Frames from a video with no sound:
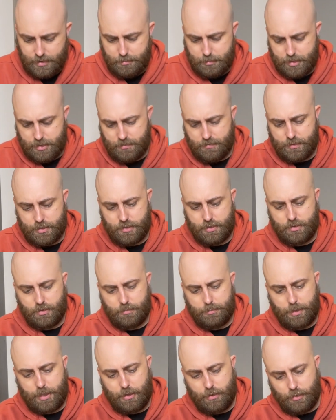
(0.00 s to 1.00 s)
they must have just sort
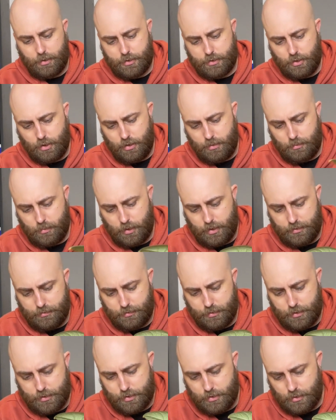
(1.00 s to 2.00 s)
of been on the top when I
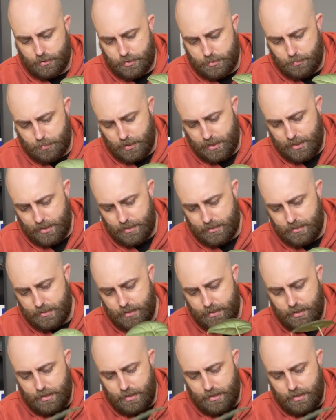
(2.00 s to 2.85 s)
first got this plant.